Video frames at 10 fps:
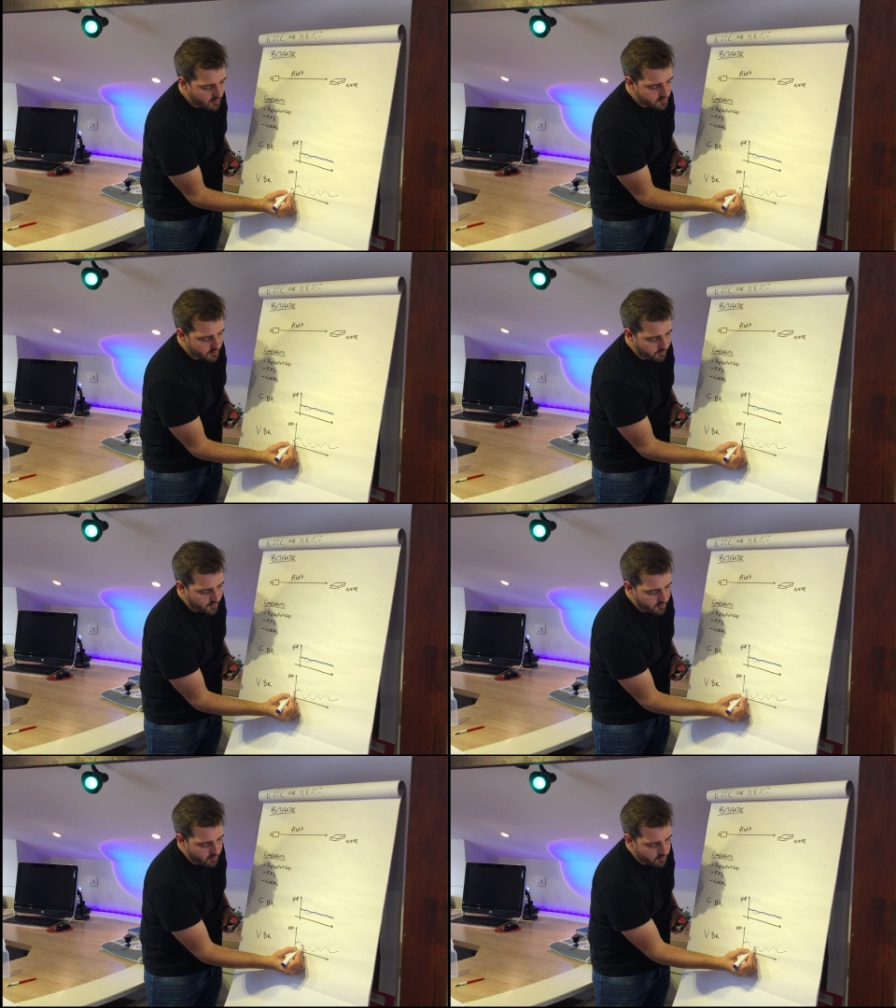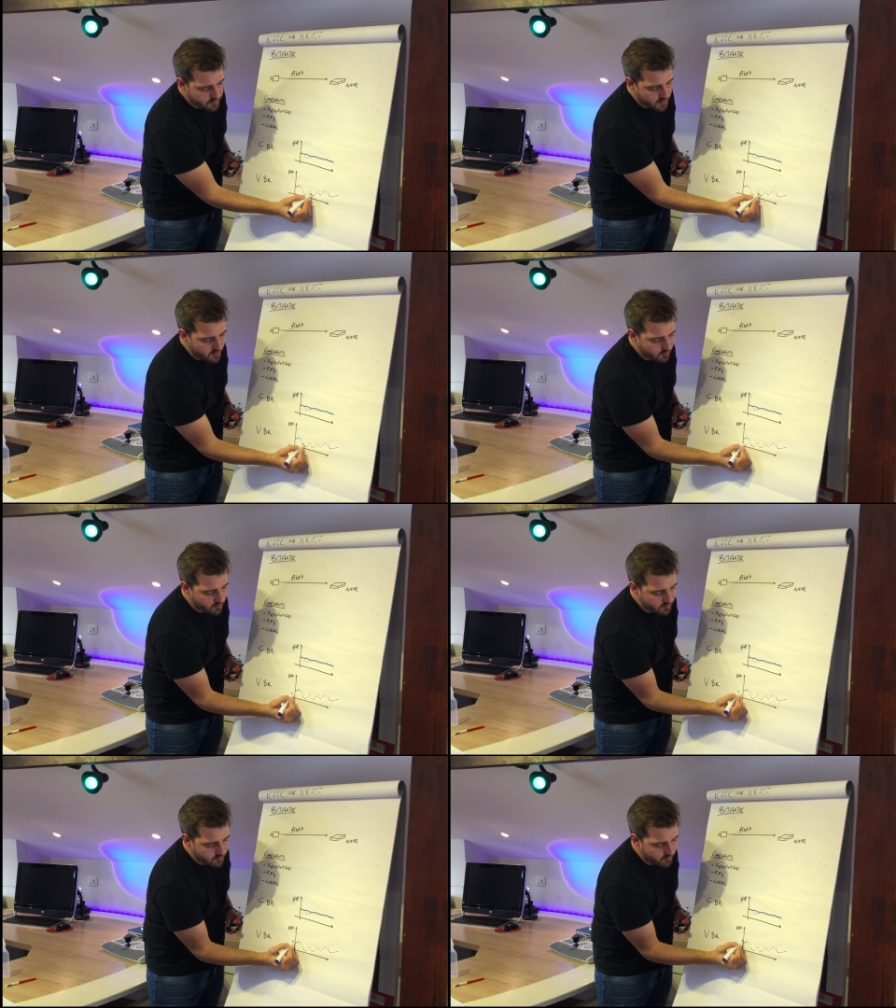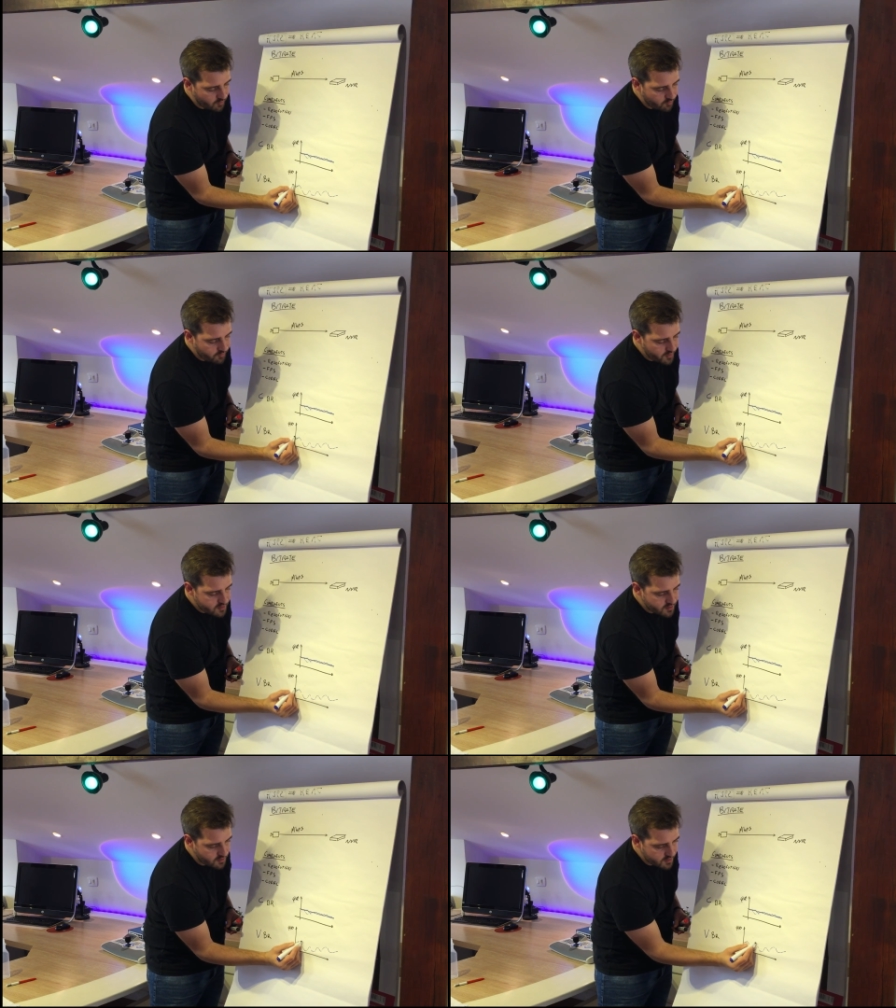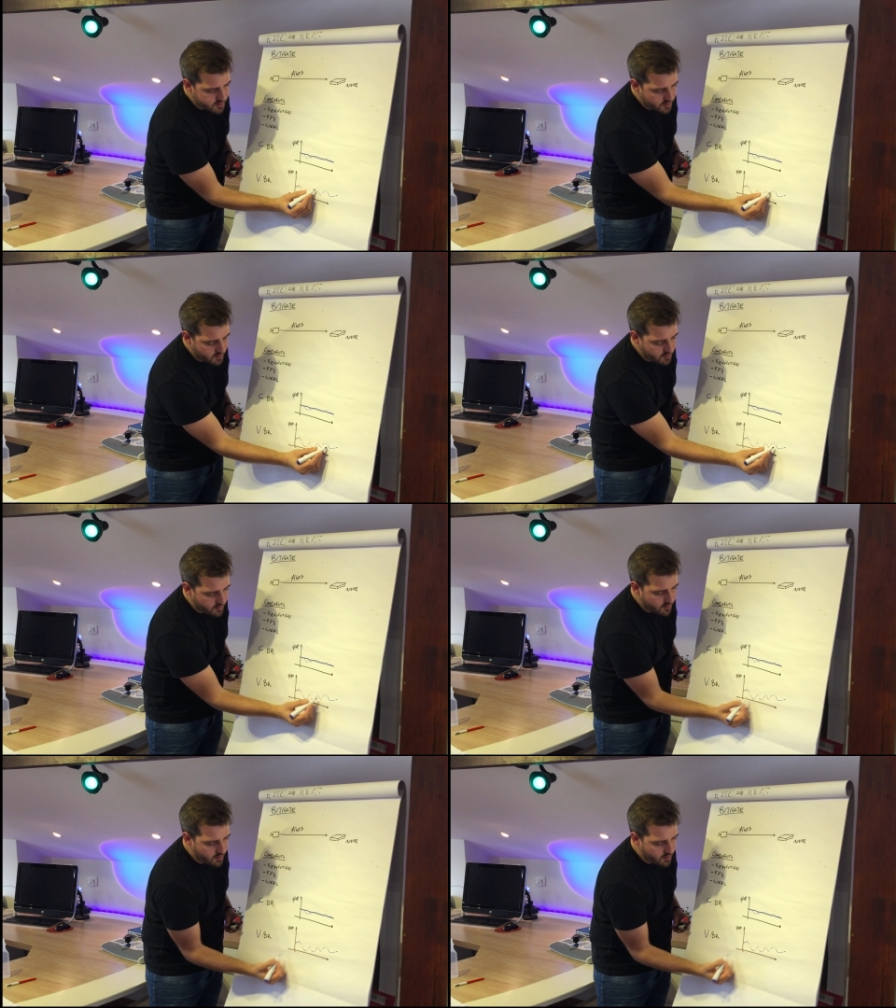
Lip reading: depending on the movements in the scene.